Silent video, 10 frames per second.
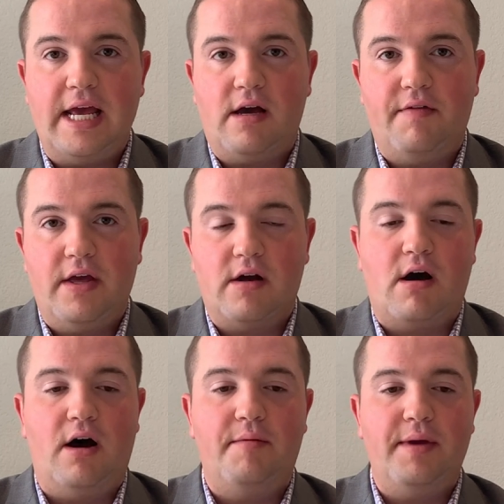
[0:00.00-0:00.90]
on the
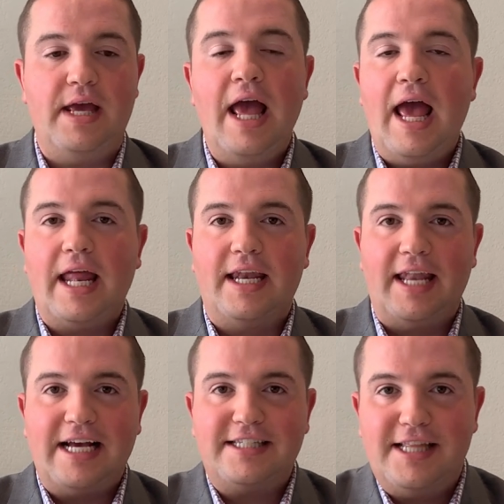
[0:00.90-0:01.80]
economy. And
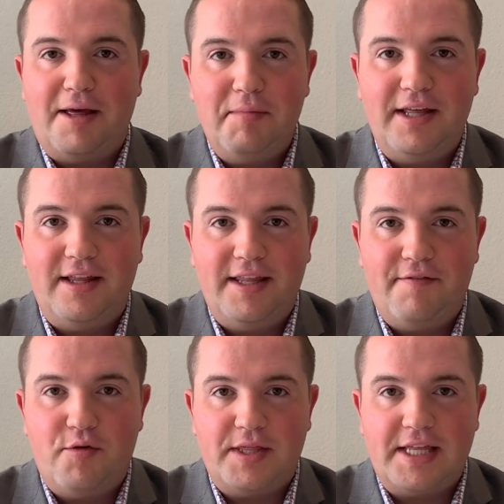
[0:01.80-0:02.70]
lastly, let me
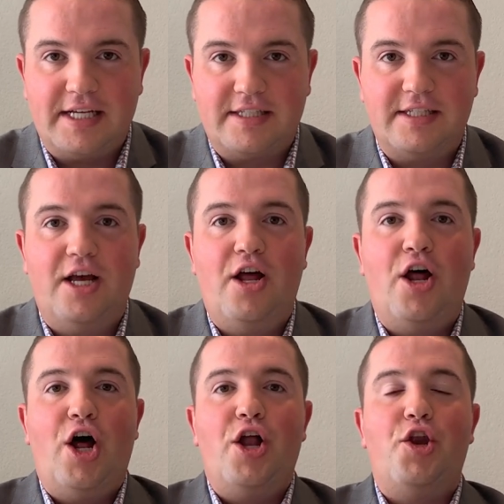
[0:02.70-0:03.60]
leave you with this.
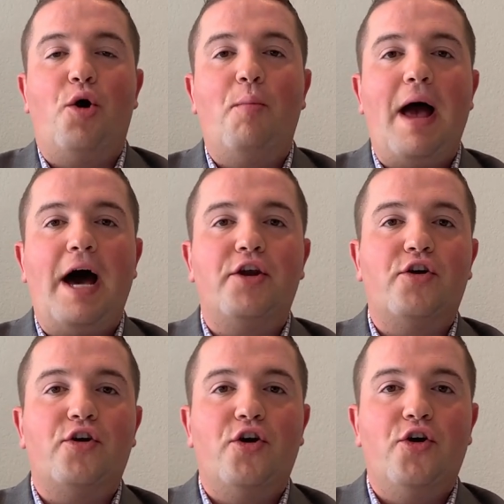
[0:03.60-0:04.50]
No
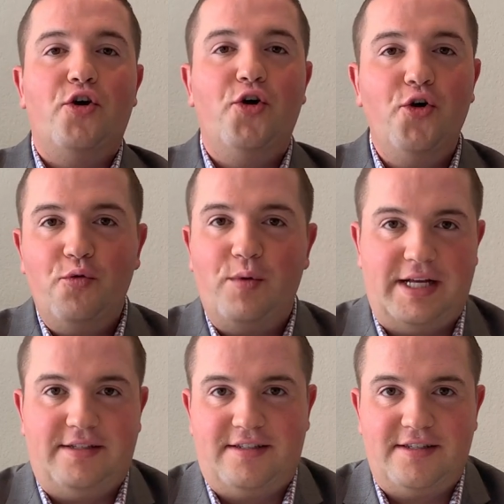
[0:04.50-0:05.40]
matter who
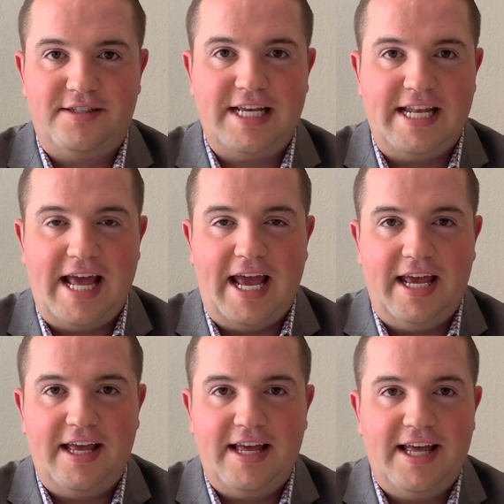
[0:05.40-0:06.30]
wins
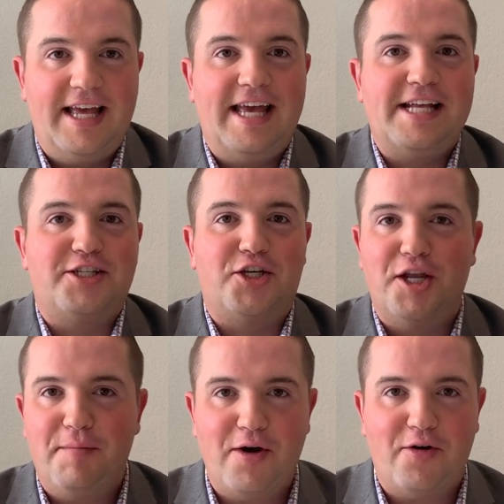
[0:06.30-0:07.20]
today, it's going
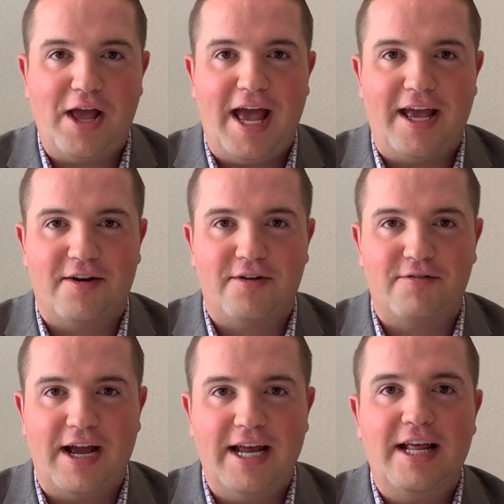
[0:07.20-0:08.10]
to be okay,
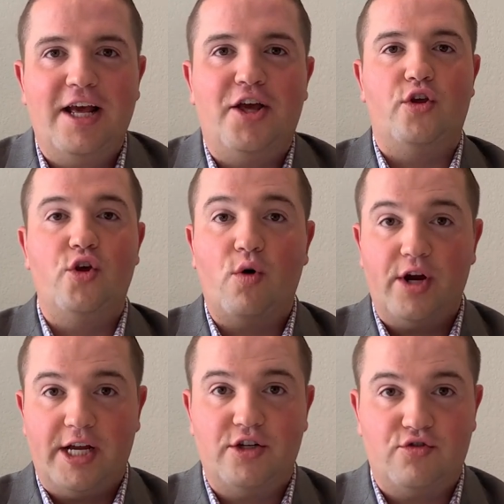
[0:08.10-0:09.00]
right? You're
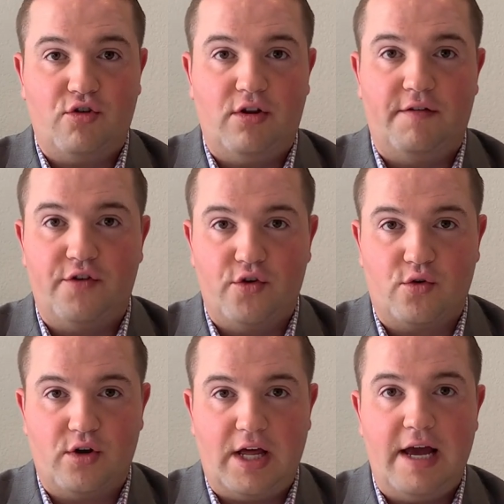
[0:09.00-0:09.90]
in control of
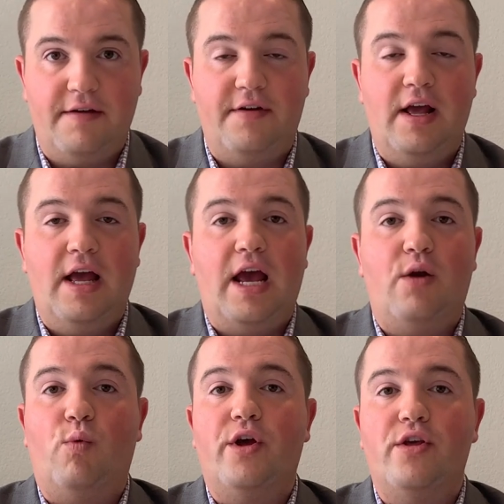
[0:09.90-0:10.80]
your life
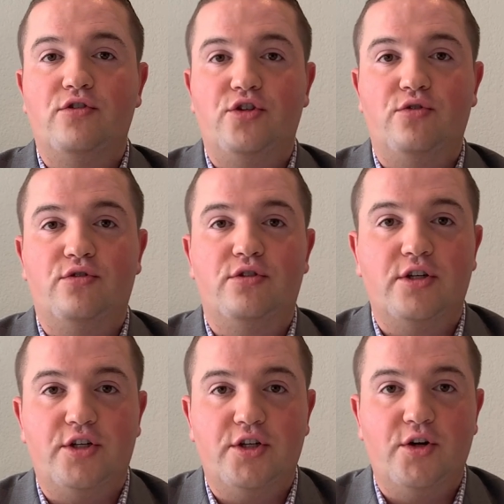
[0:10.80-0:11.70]
and what you choose
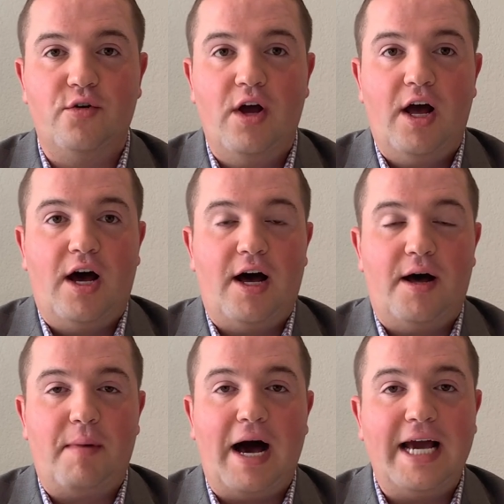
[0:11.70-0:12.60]
to do.
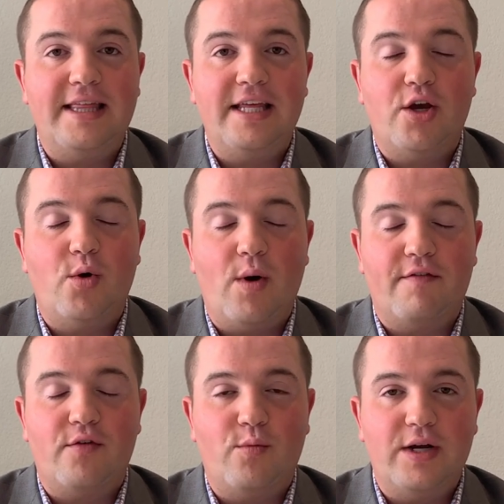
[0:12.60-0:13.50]
I think
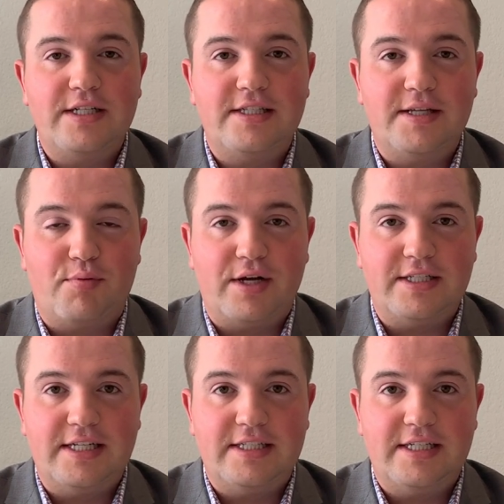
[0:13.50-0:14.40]
whoever wins the
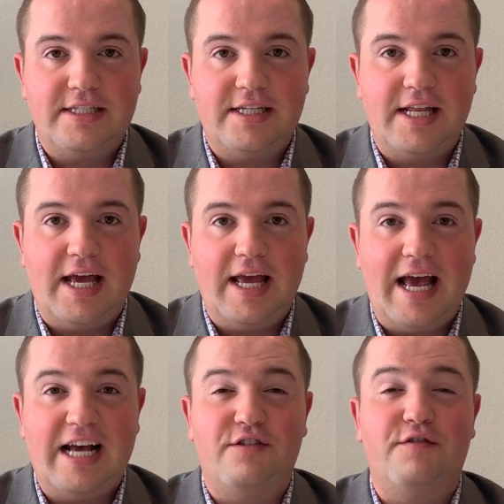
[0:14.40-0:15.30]
presidency today
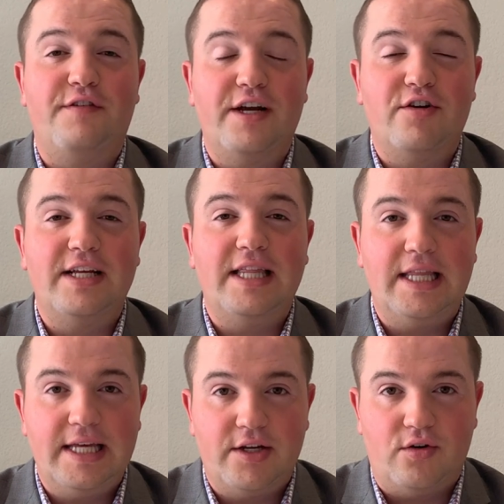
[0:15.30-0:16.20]
has very
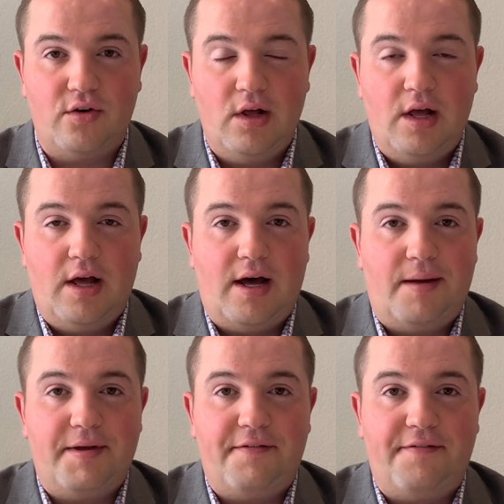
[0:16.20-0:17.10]
little
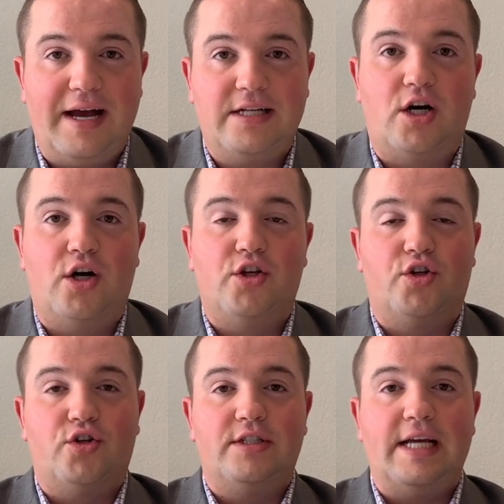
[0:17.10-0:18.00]
effect on
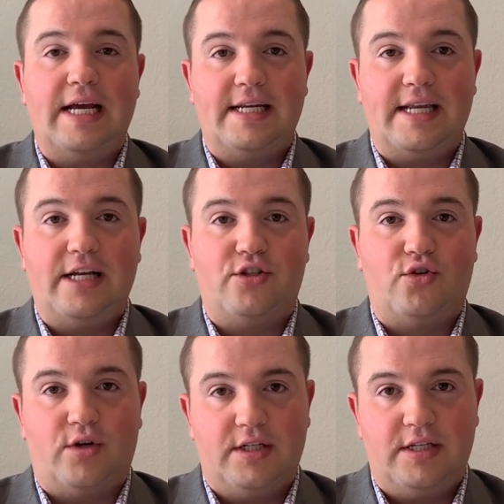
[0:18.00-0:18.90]
your day-to-day
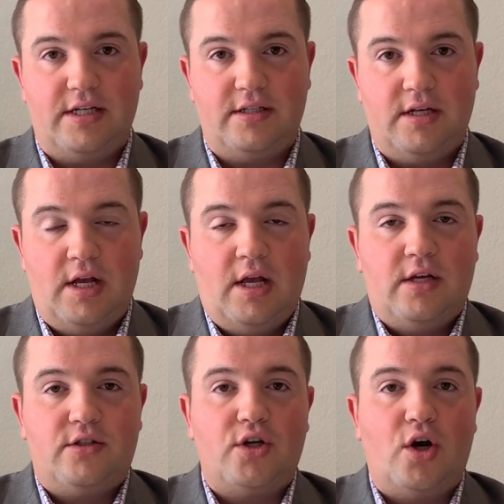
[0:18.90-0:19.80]
choices.
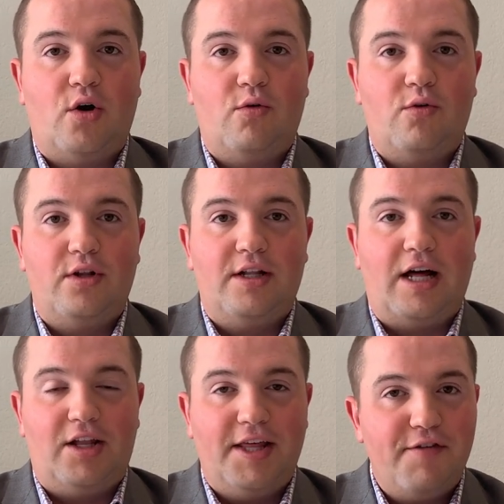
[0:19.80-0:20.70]
So
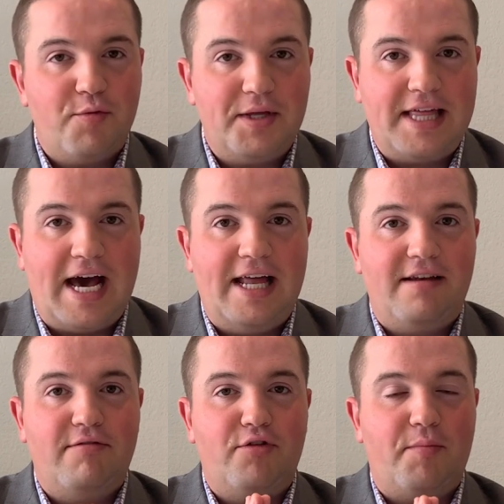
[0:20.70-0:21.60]
I'll leave you with
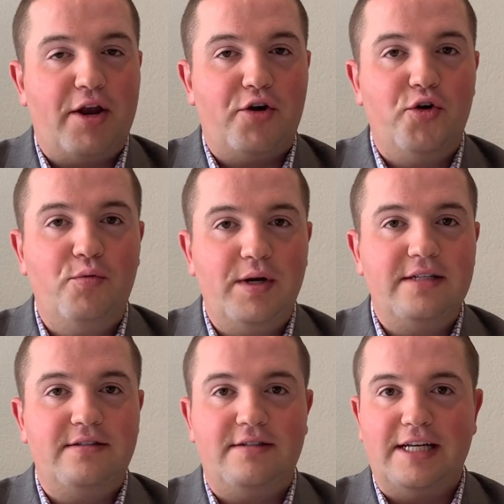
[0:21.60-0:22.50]
that. No matter who
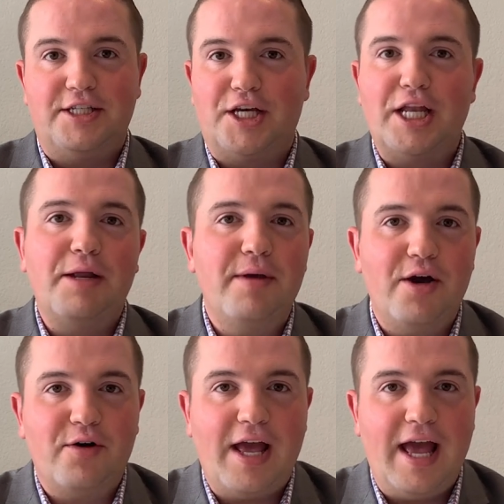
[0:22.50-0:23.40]
wins, it's going to be
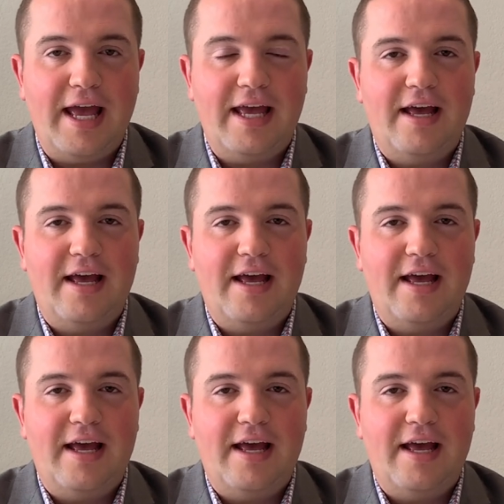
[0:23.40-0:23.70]
okay.